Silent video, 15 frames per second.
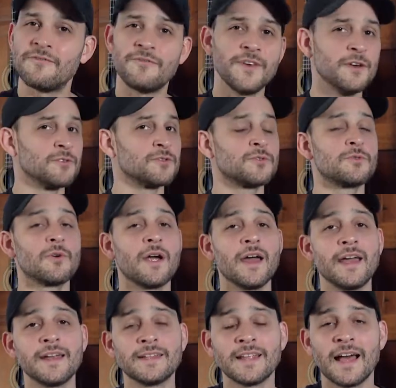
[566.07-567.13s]
Feels
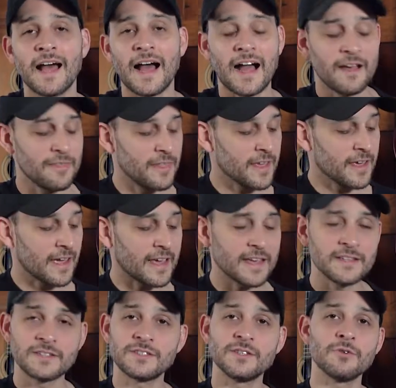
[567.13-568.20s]
great. I think I
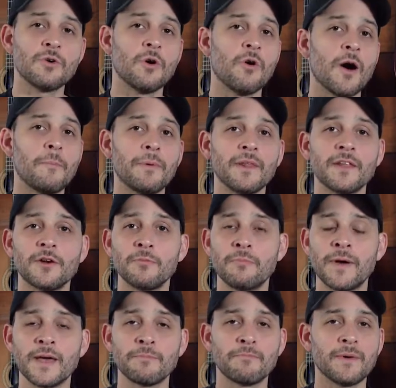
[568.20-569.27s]
can still go up a little
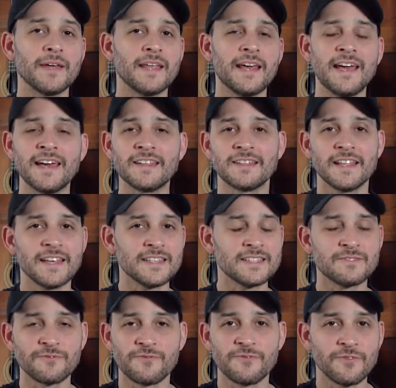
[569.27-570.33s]
bit, but it
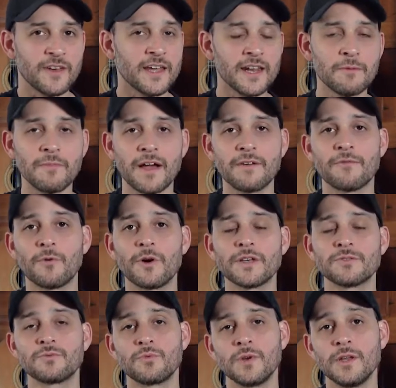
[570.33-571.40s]
is fitting my
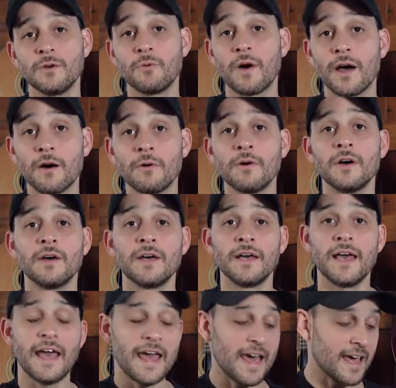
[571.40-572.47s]
voice really well
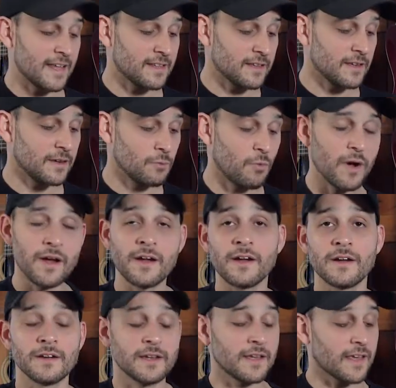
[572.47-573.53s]
at
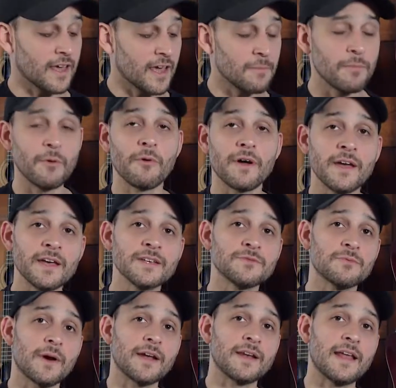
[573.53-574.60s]
where the capo is
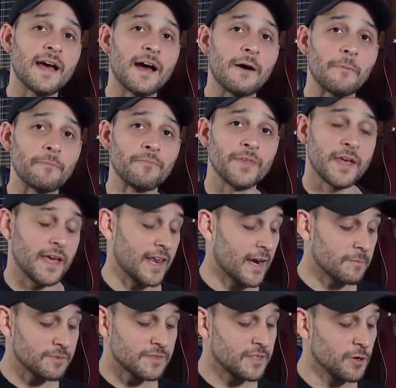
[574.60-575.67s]
right now. And
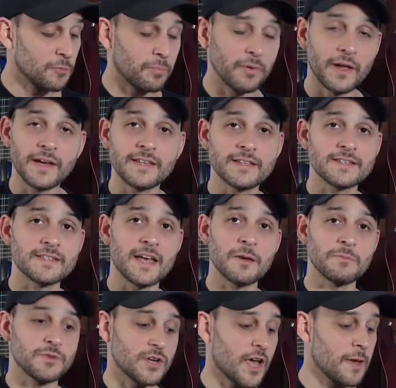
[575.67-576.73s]
I'm still playing the
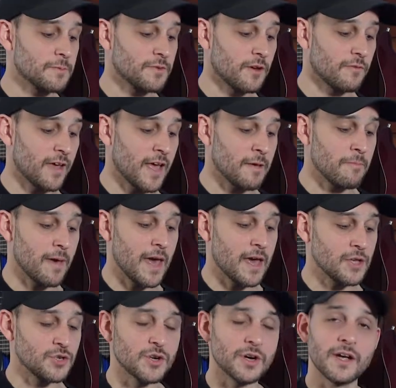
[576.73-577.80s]
same shapes of A
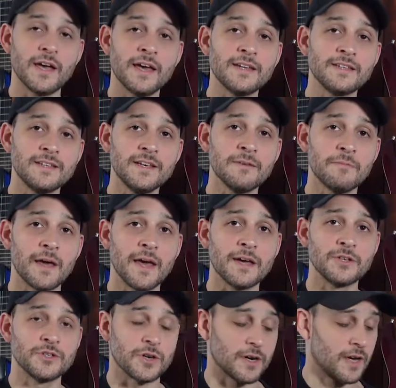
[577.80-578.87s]
major and D
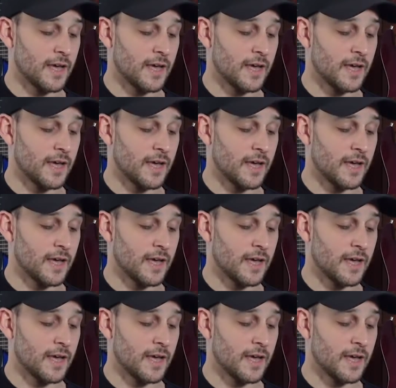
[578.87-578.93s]
major.